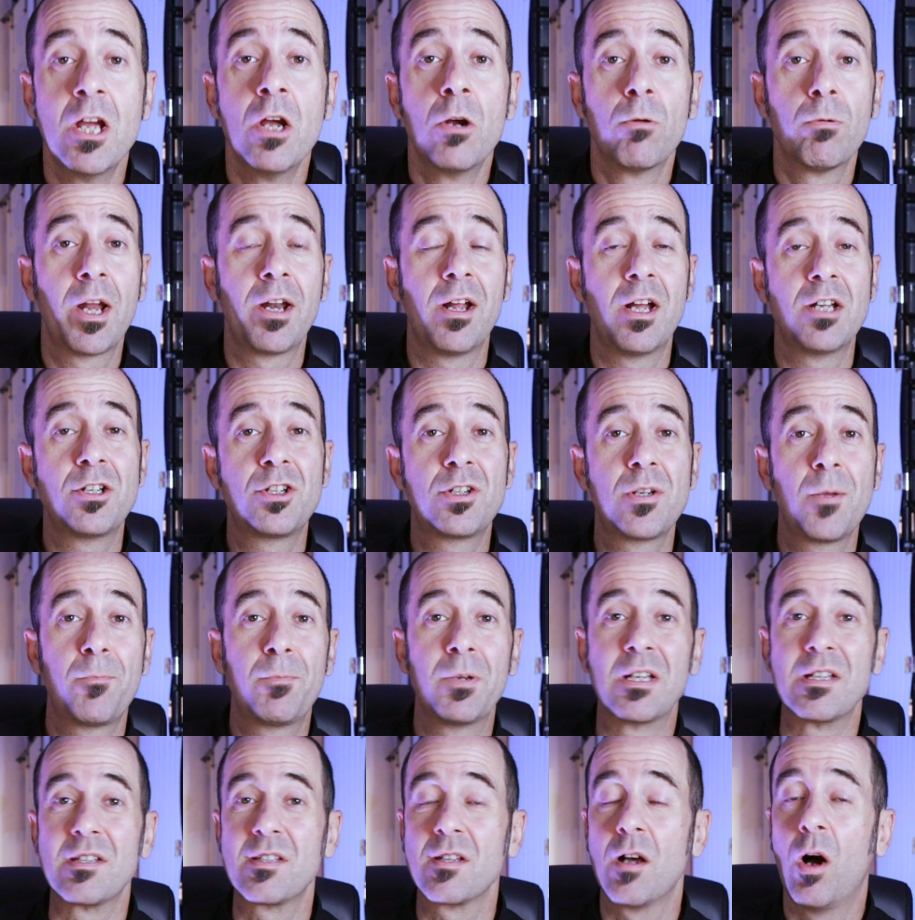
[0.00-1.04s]
Redline
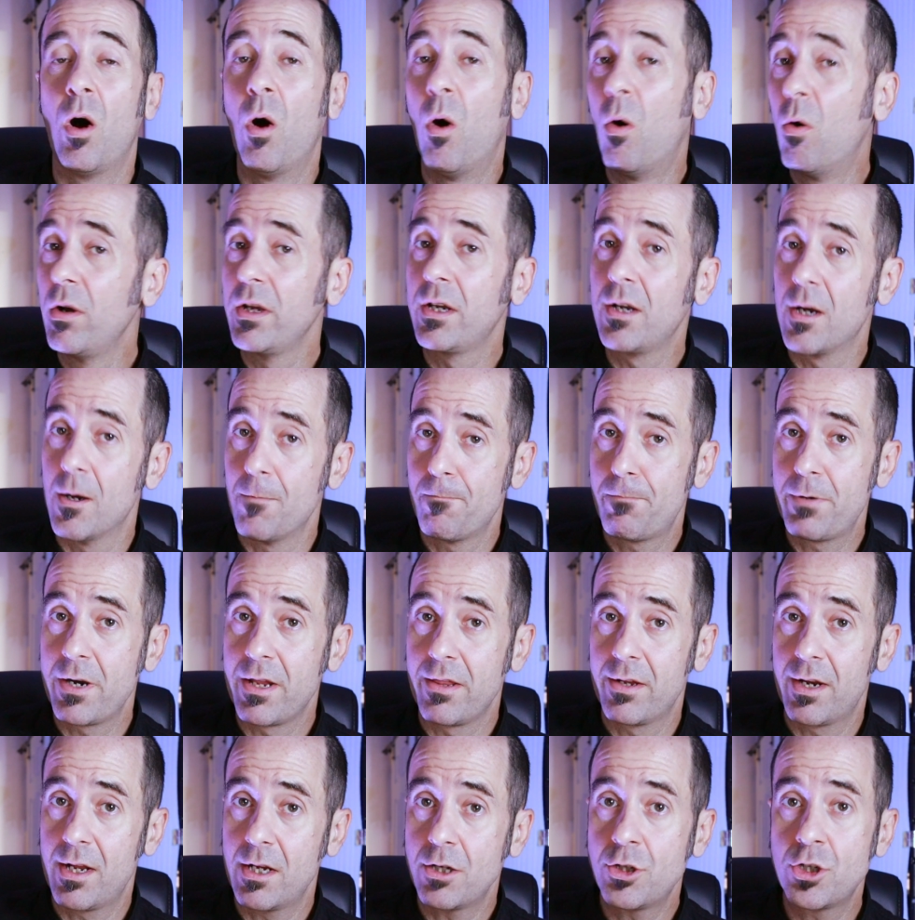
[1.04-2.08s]
Shipping is the only company
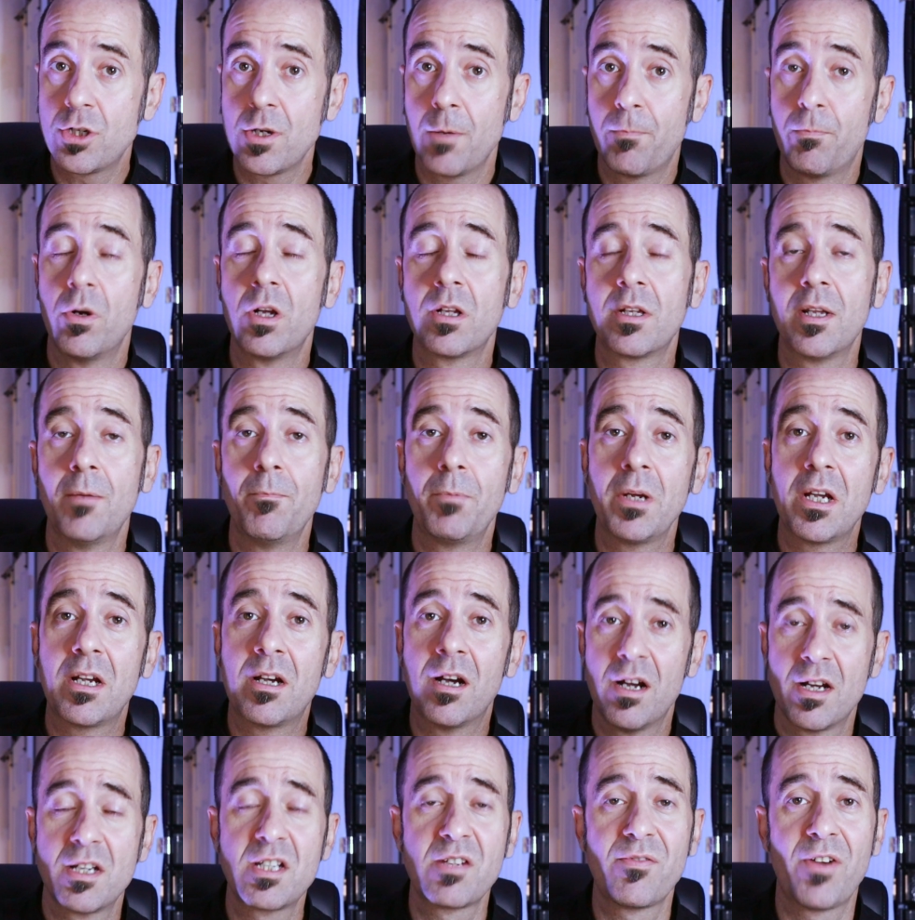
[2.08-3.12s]
that I ship with, and
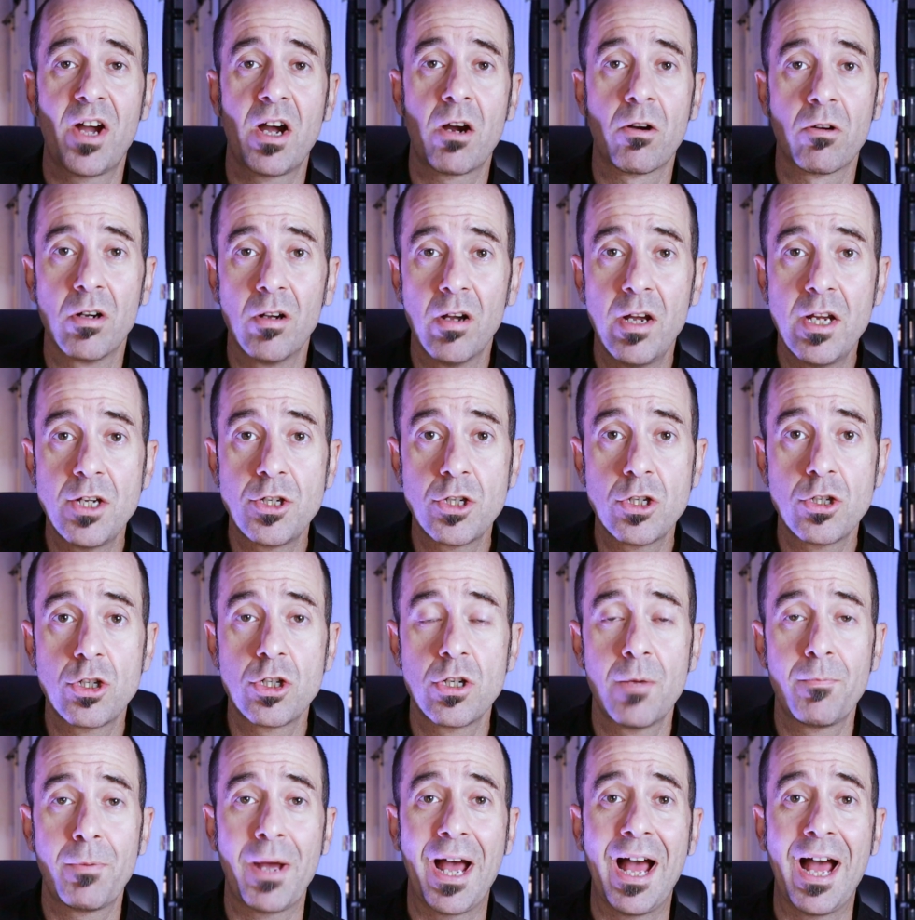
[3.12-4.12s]
because of our relationship,